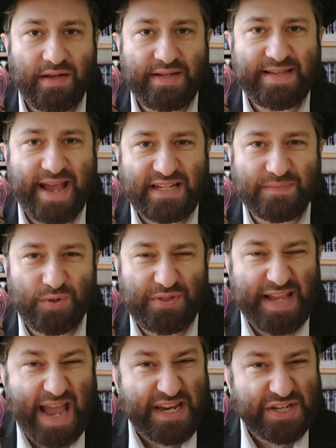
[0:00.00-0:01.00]
into
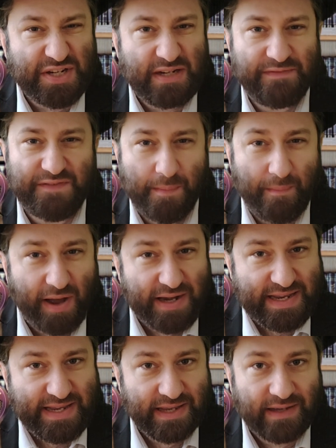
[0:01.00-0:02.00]
exploitation for
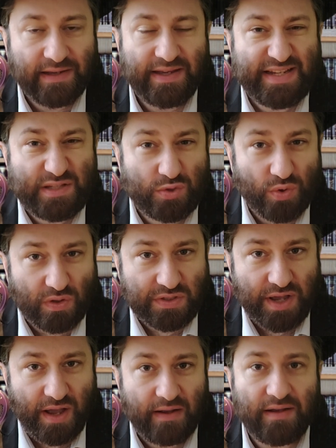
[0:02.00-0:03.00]
money? His
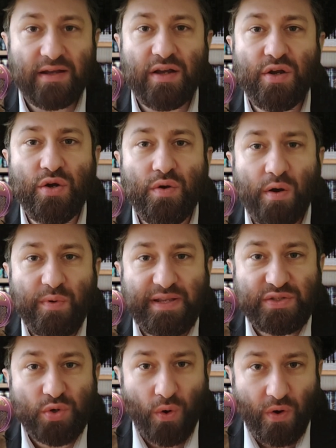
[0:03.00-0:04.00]
daughter? Who are we
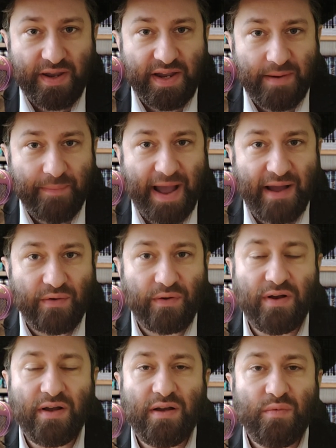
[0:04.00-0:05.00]
talking about?
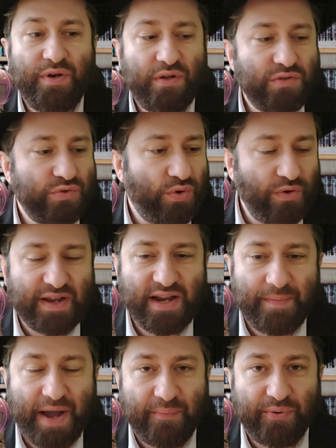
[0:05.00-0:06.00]
We're not
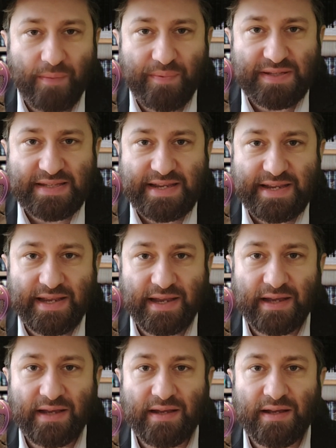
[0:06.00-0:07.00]
talking about property.
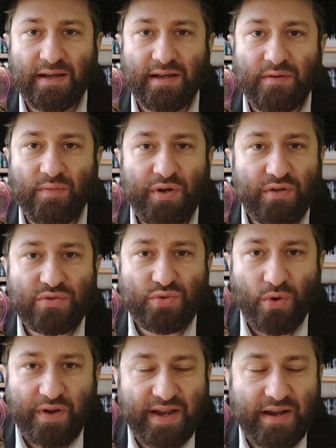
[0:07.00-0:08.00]
We're not
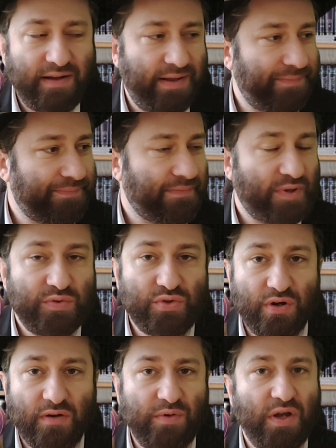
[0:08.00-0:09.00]
talking...
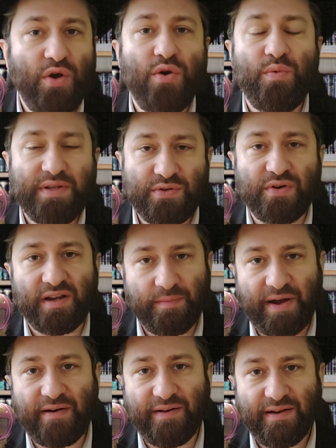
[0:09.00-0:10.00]
who are we talking
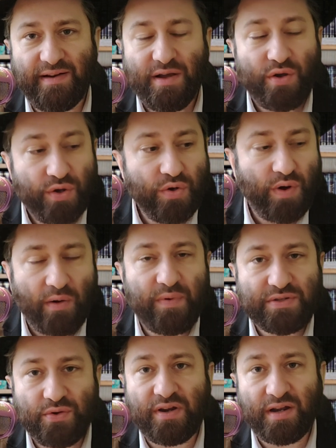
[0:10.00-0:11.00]
about? Who are
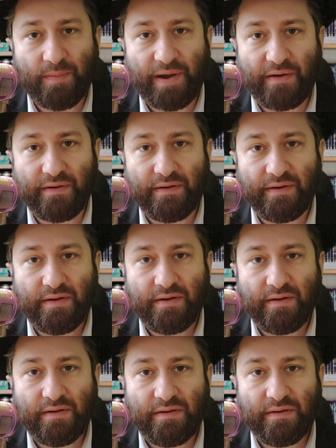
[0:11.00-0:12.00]
we talking about?
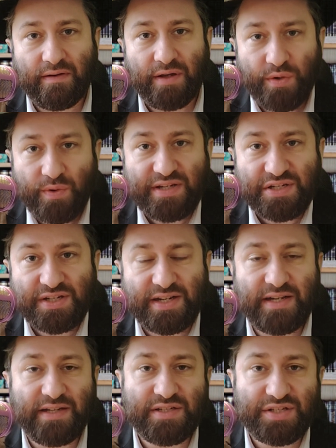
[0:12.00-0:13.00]
Who is
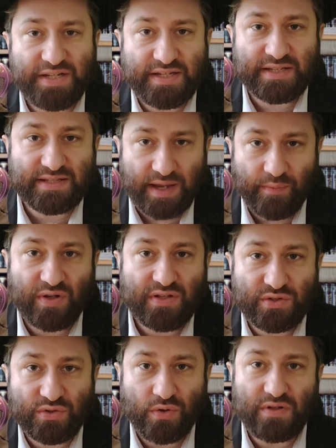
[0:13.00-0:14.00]
she? She's
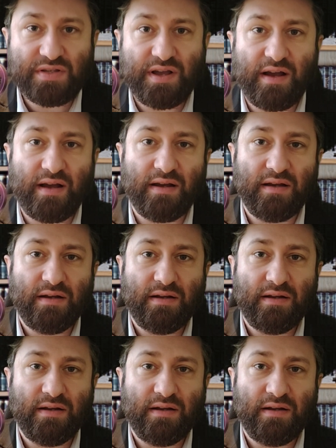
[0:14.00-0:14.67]
someone's daughter.